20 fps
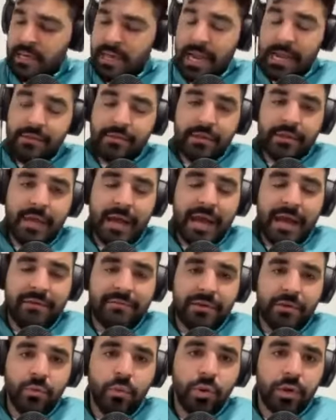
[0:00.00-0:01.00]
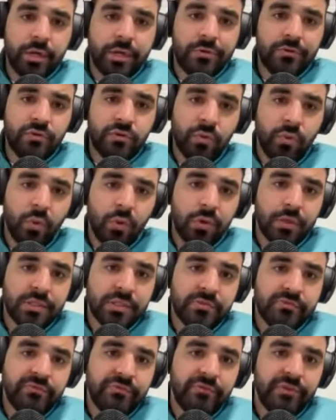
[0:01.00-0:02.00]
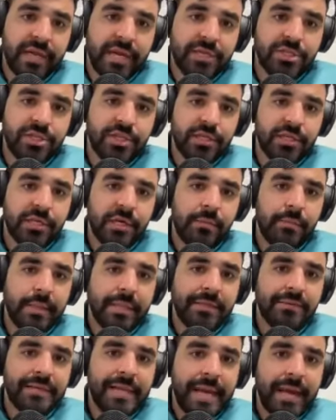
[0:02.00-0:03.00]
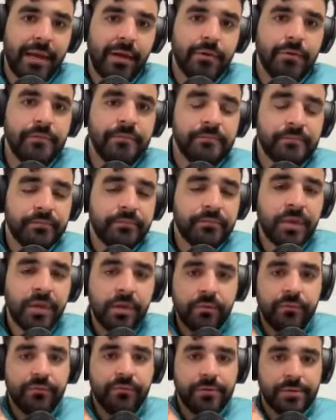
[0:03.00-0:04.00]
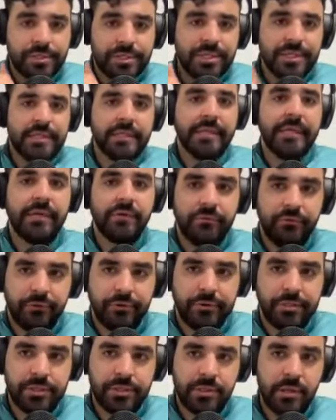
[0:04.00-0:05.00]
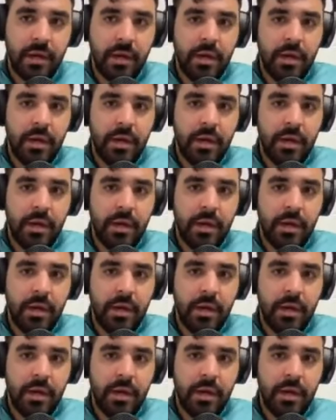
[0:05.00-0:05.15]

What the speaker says: and then have it work towards flexion coming down versus the inverse,